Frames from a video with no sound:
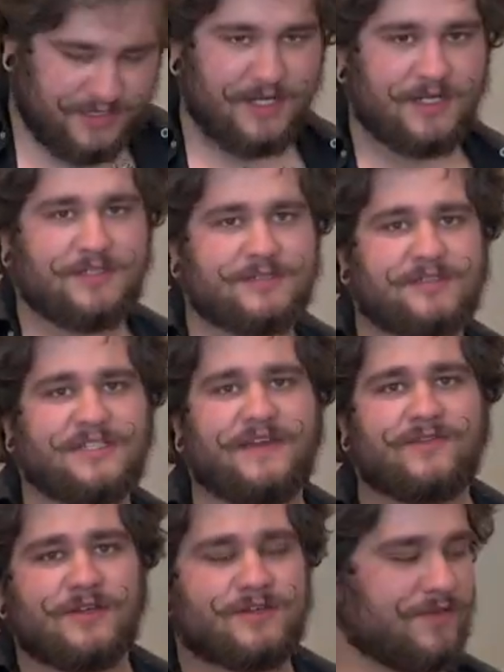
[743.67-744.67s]
but I gonna
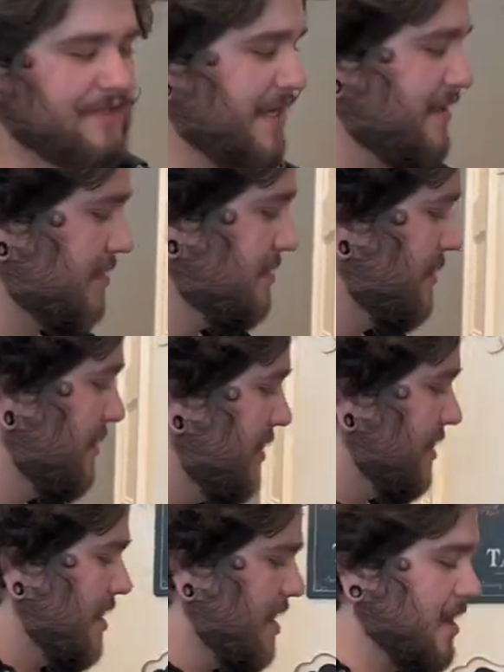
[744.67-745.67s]
save those for later.
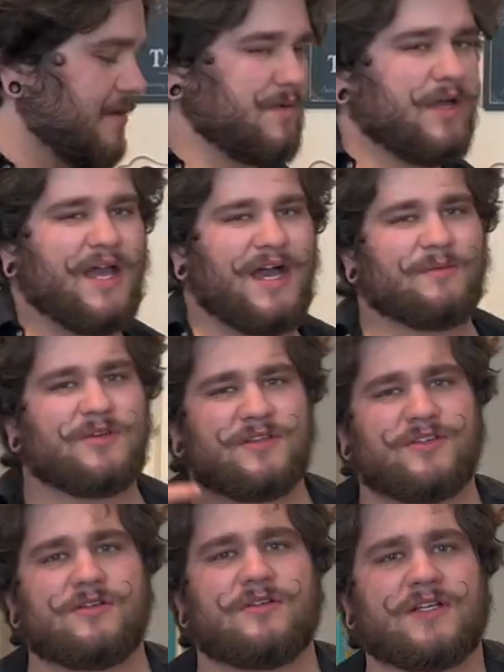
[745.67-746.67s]
Um, I'm gonna
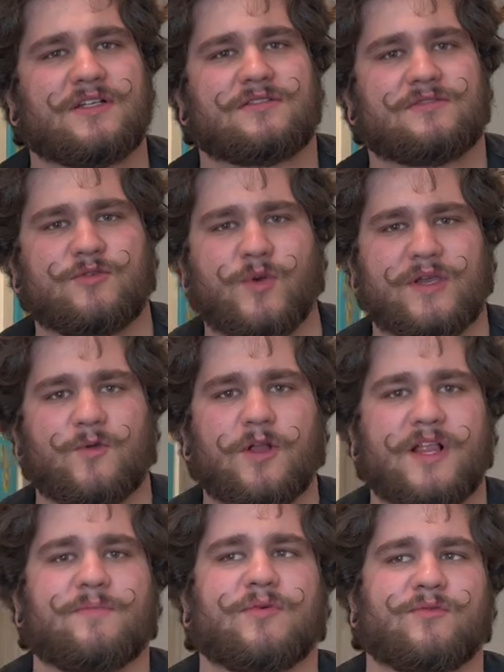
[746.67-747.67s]
throw in a quick
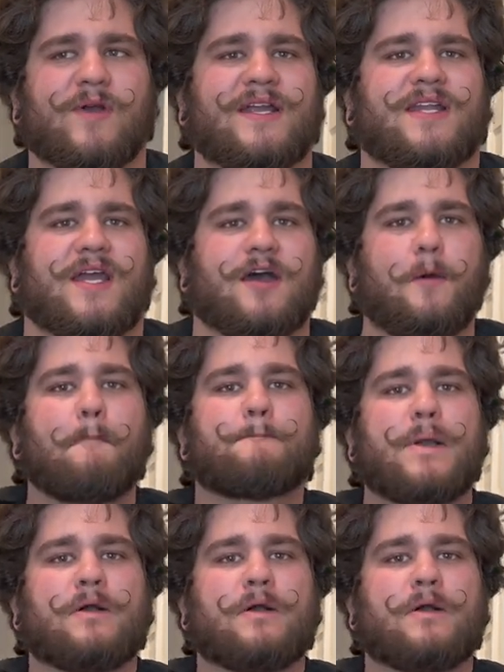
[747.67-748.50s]
clip right now.